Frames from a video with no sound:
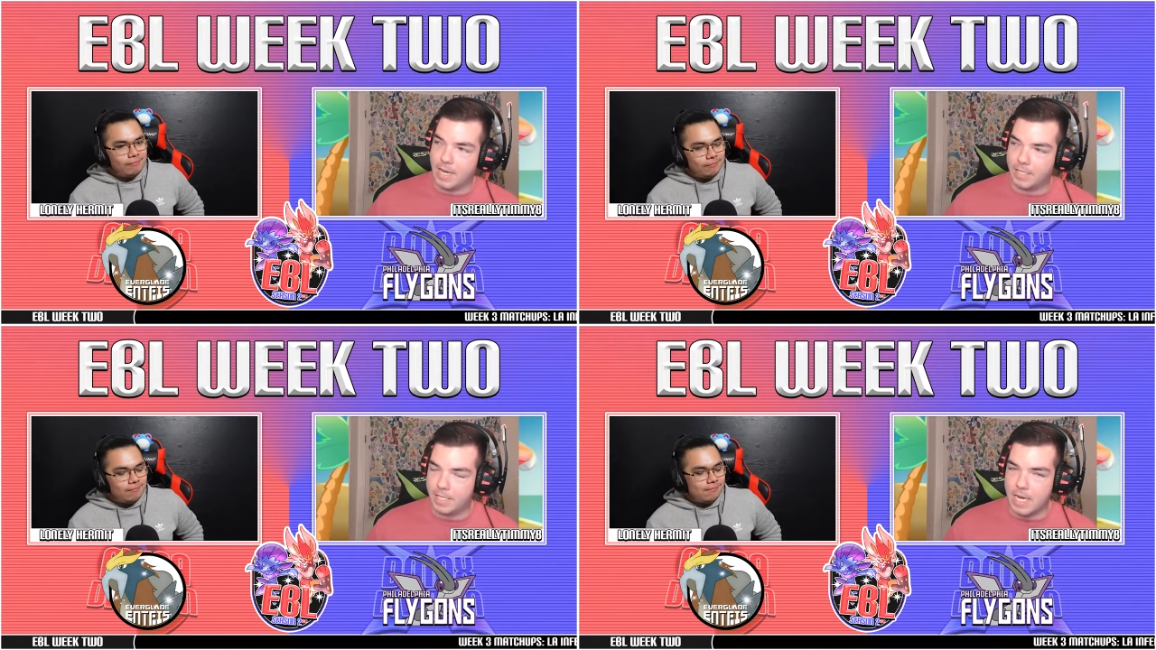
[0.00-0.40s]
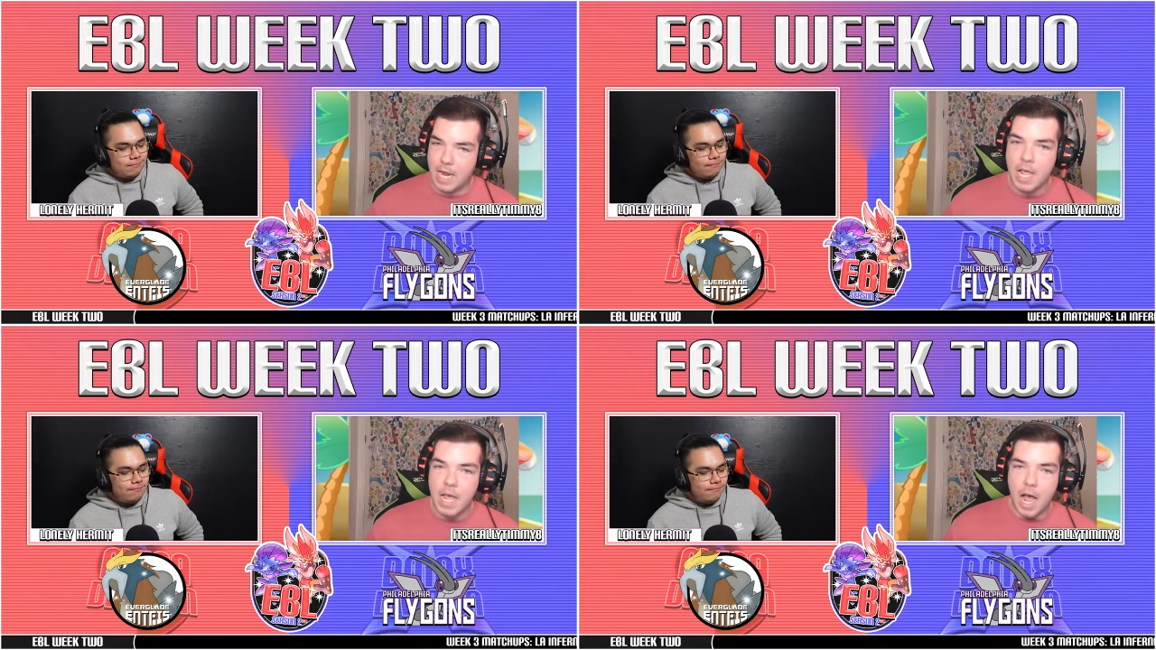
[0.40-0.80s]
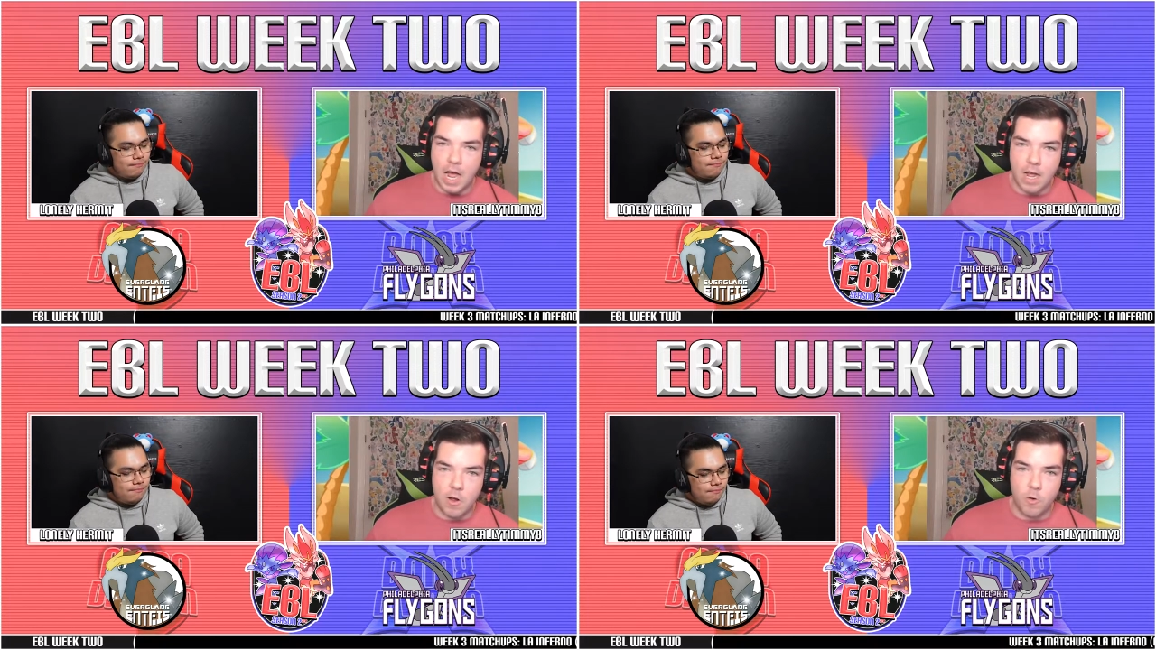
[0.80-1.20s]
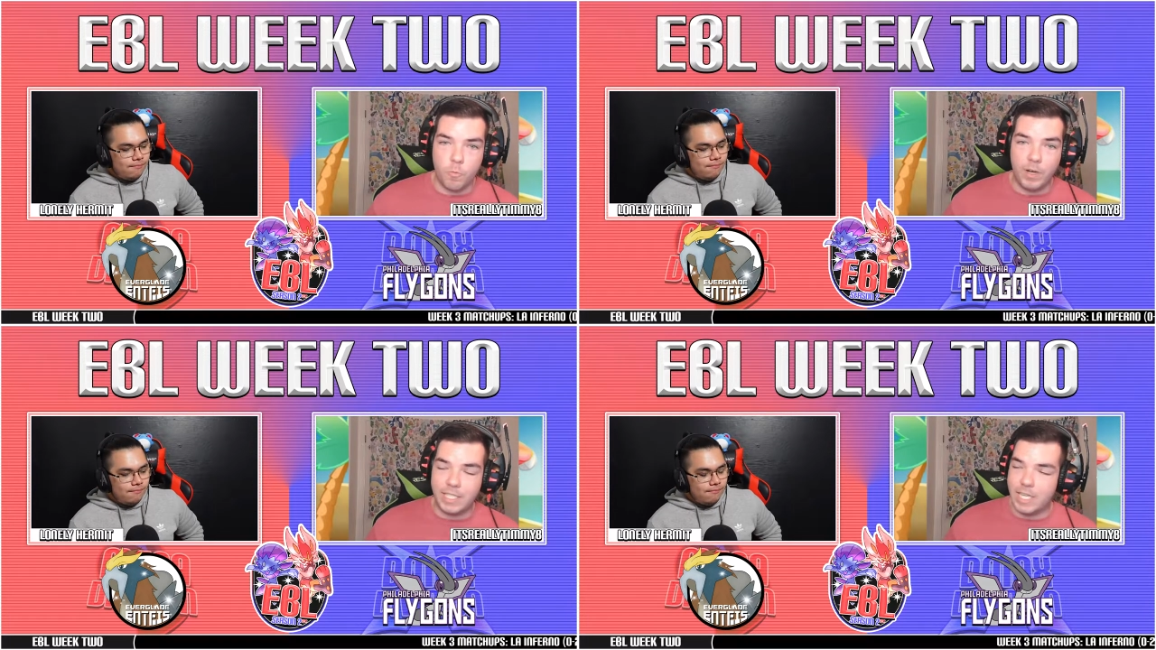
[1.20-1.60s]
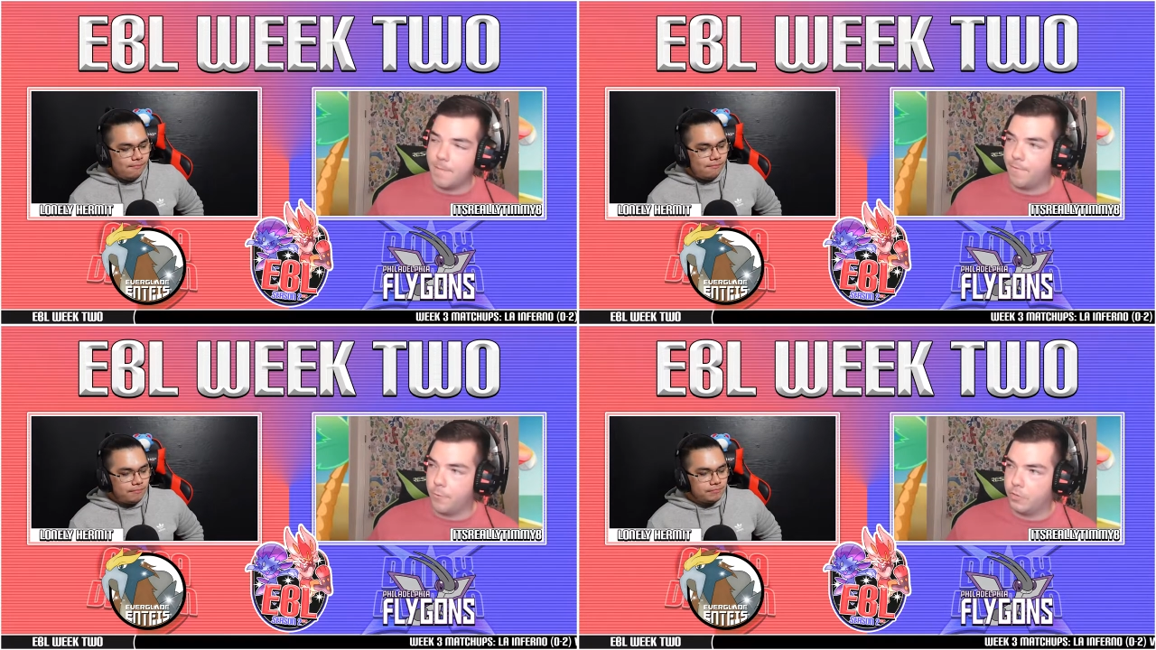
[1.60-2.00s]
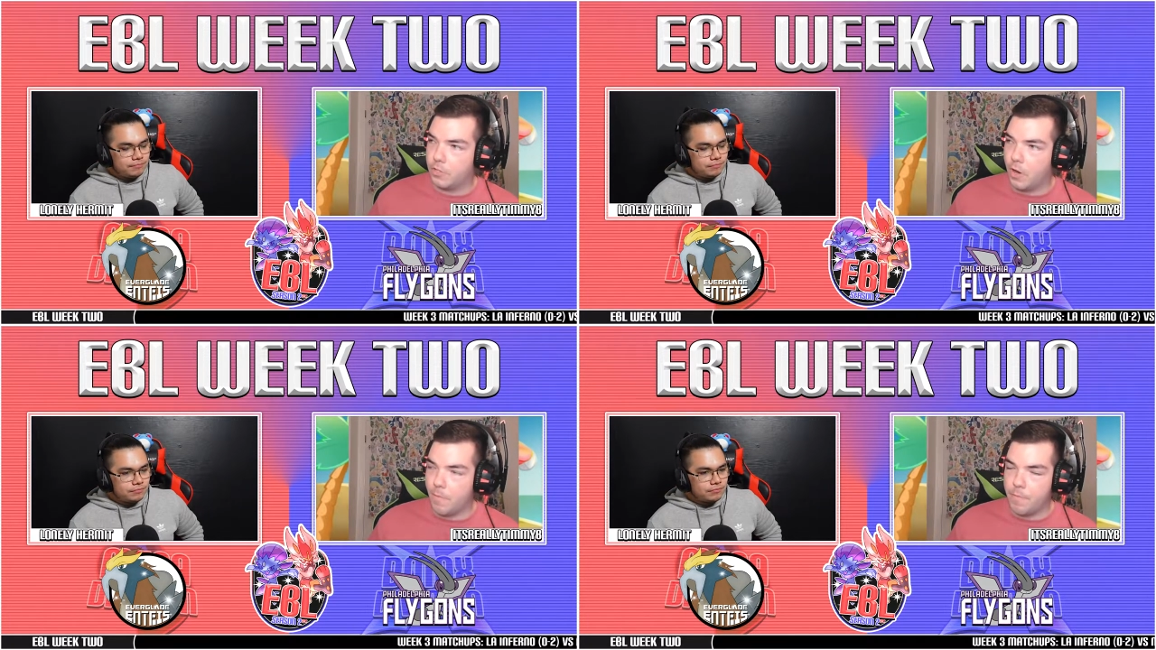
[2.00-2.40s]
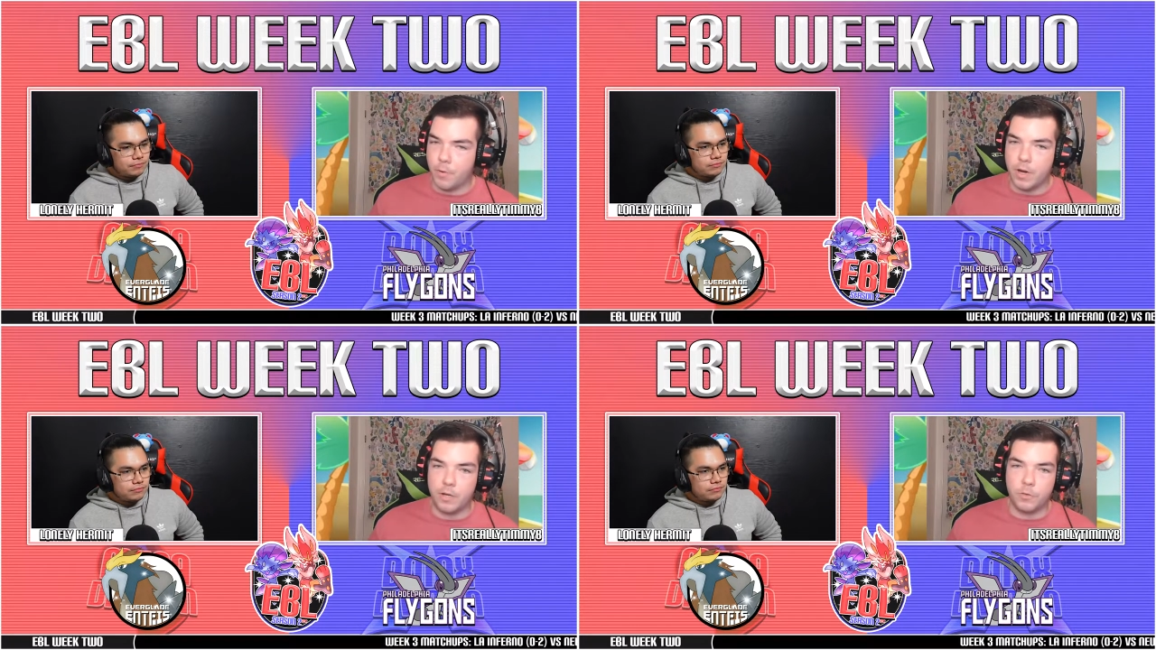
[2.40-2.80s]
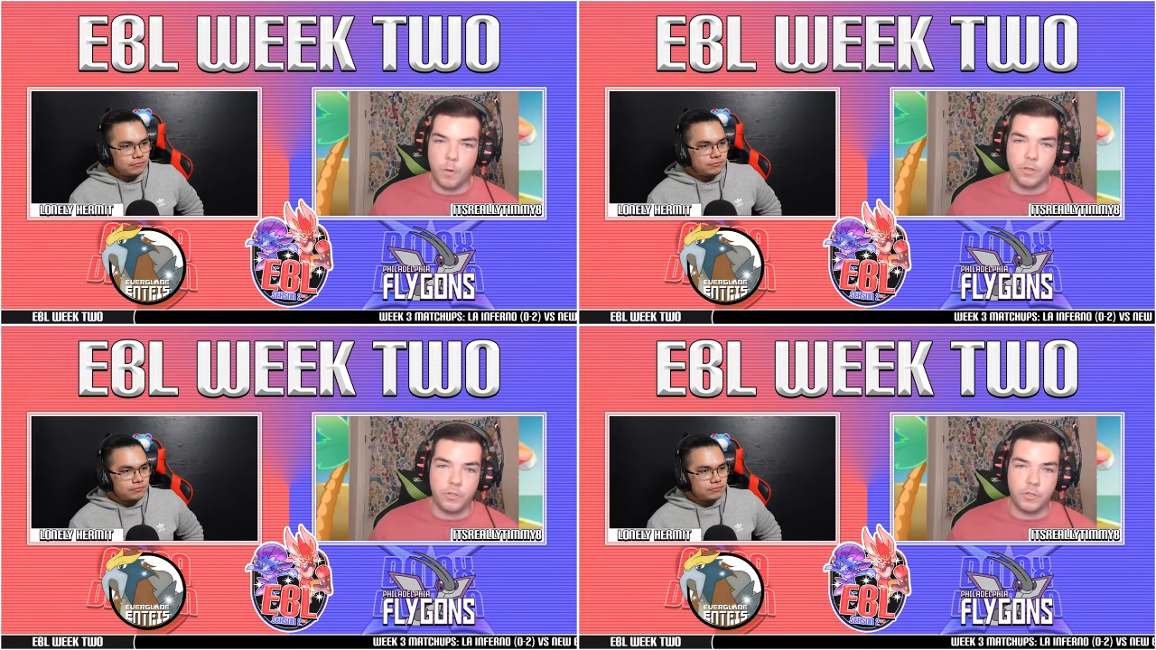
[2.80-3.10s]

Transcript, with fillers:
Speaker 1: of see uh, what team Fus is going to be bringing as well.